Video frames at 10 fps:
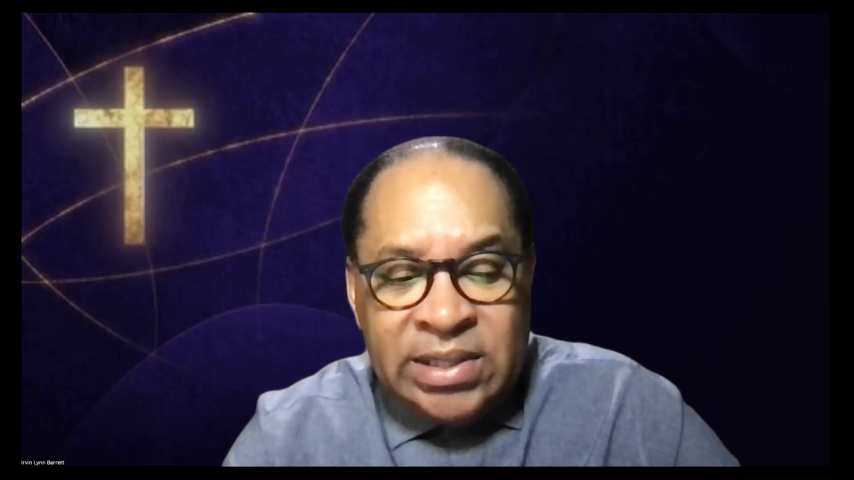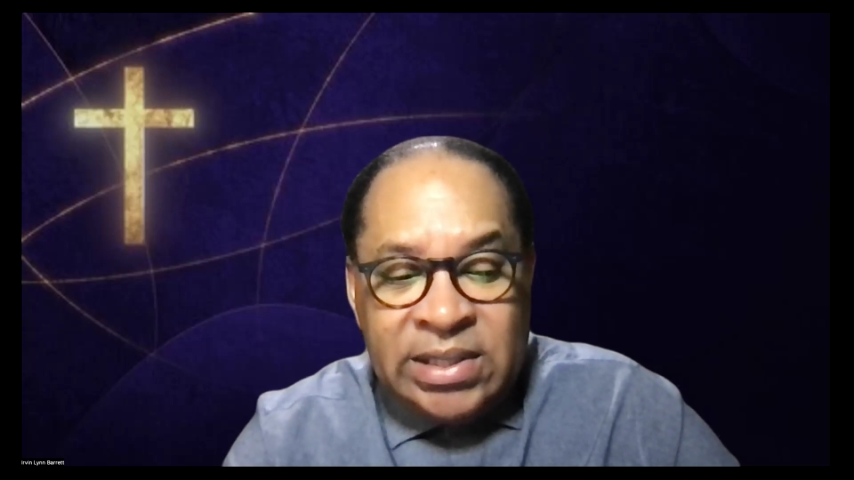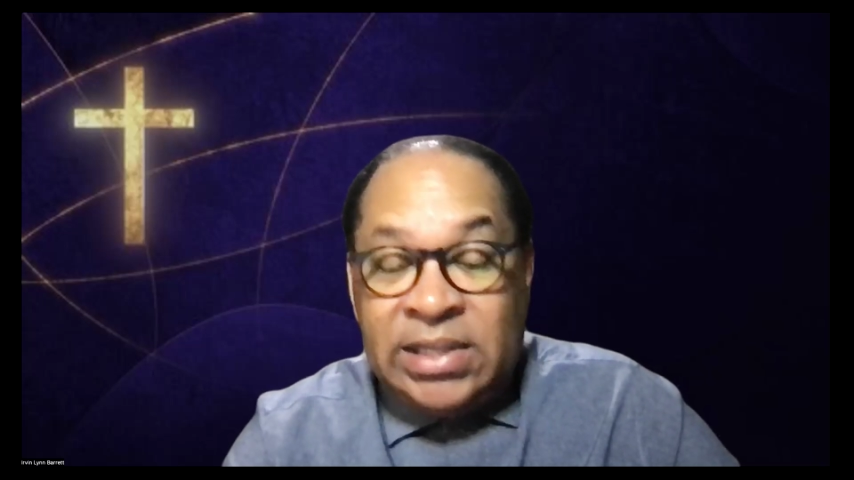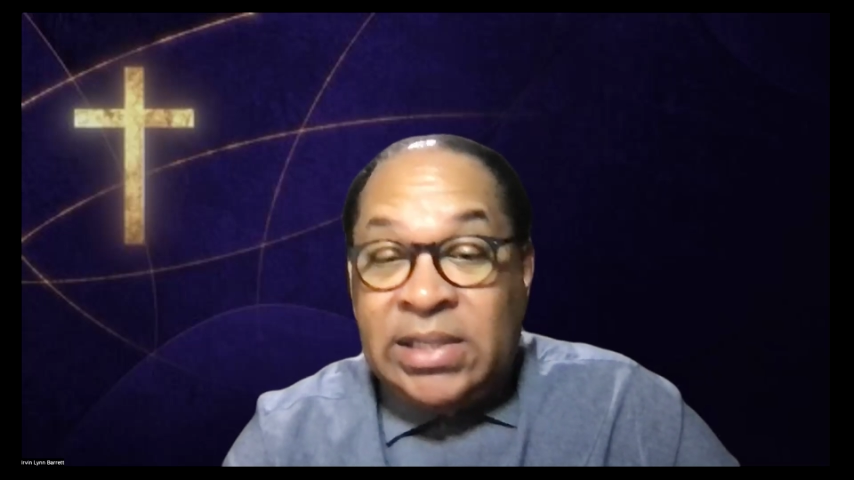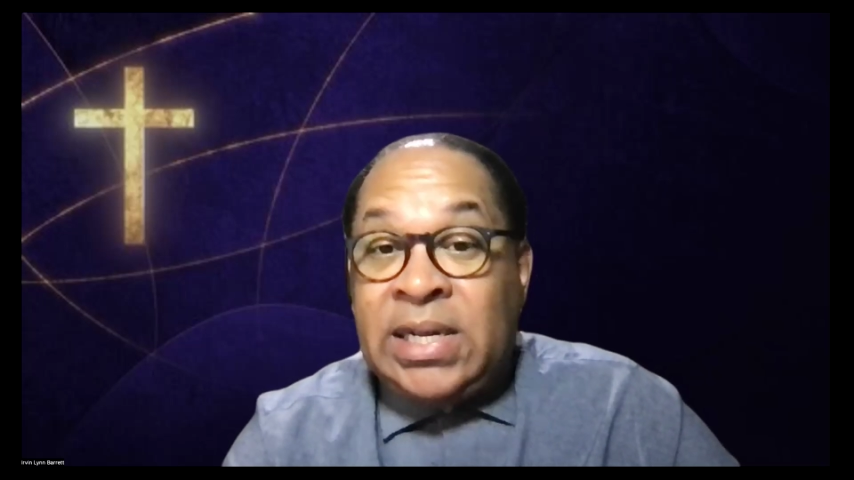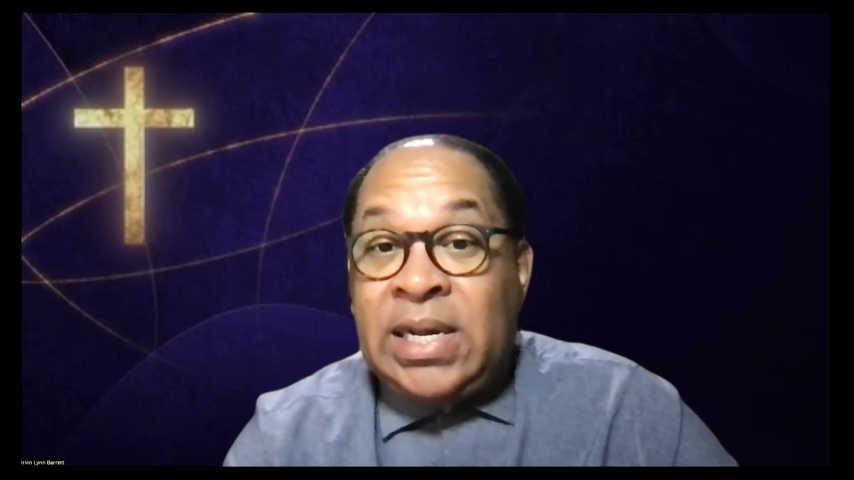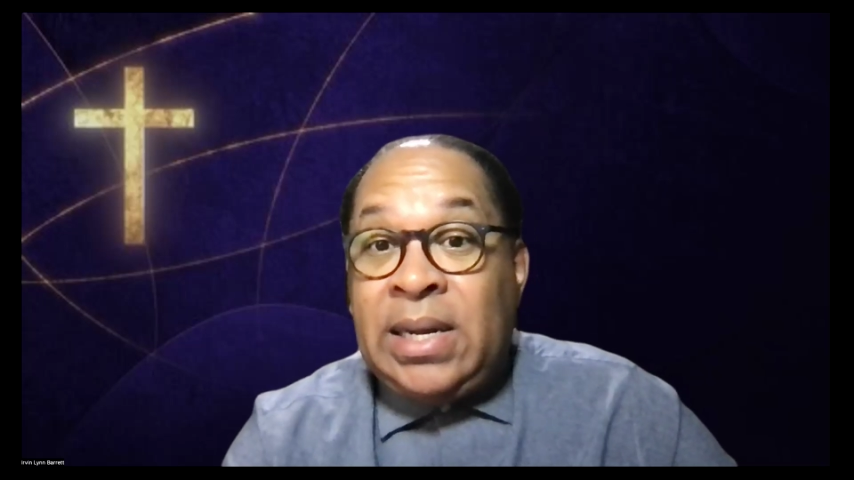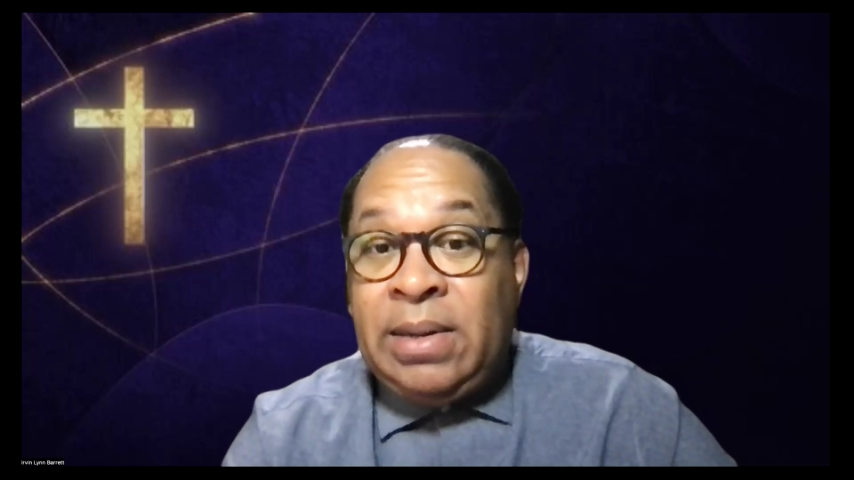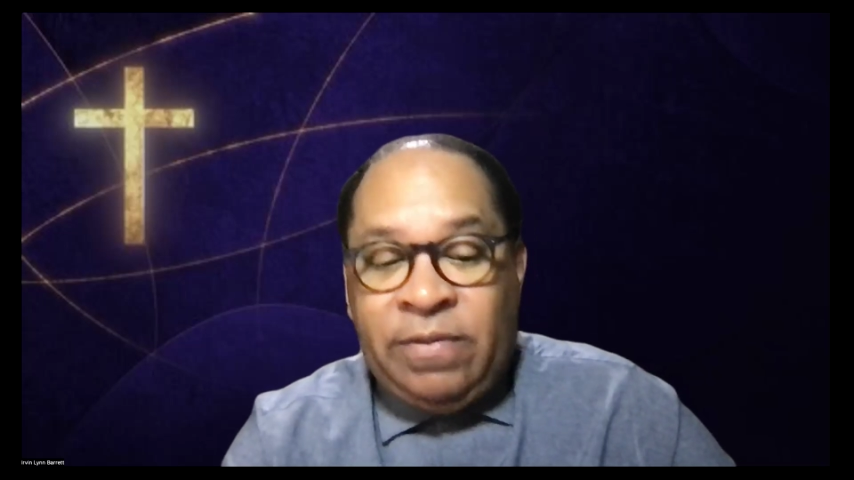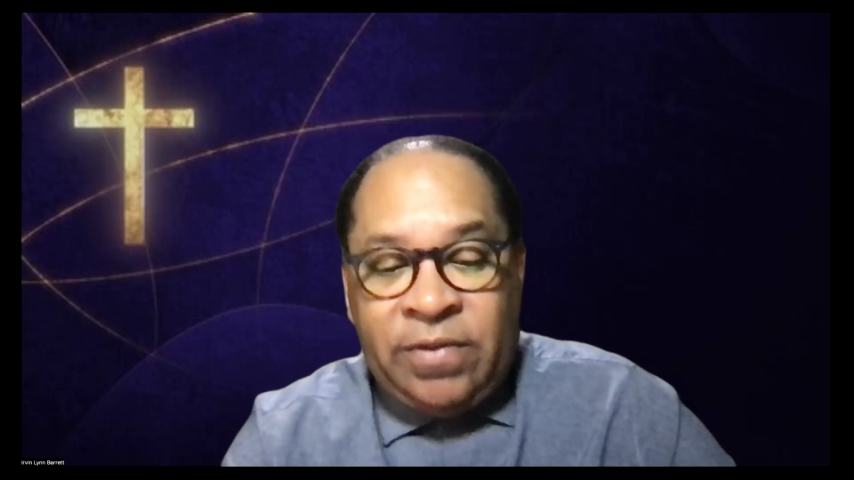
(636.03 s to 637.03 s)
It takes
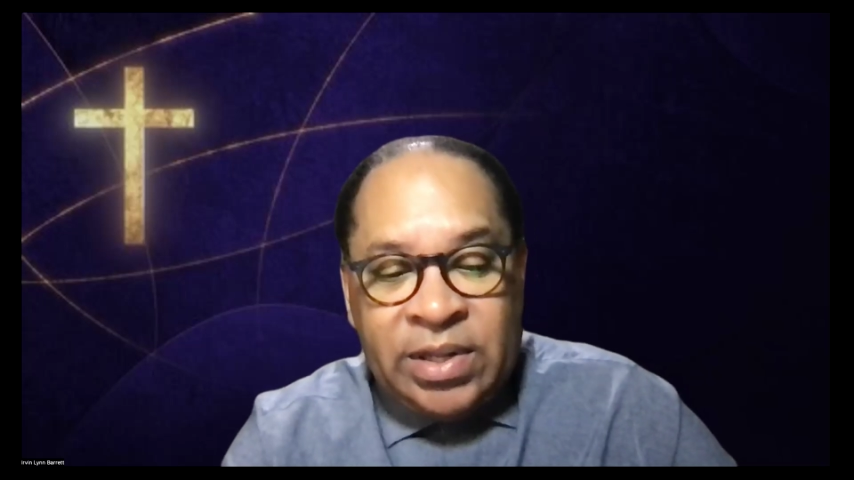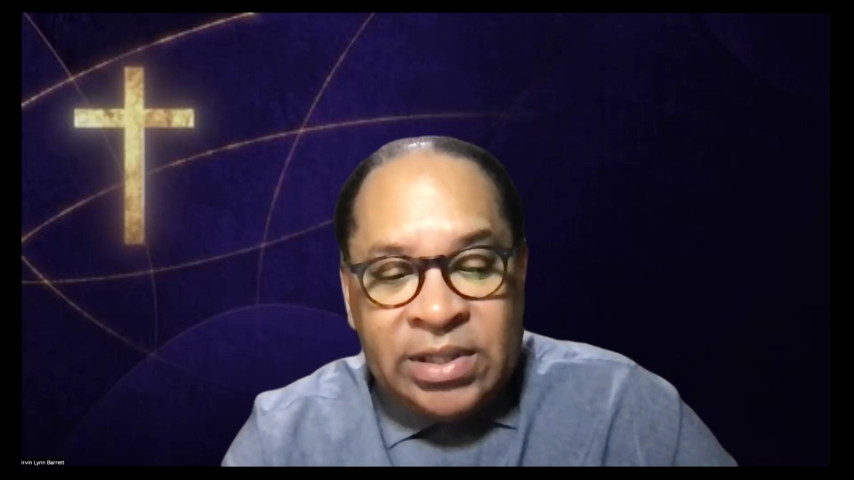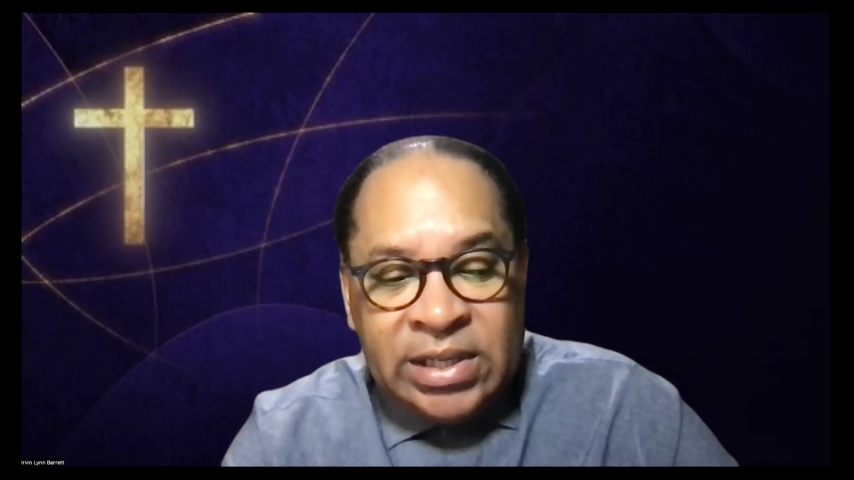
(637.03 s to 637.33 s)
time for the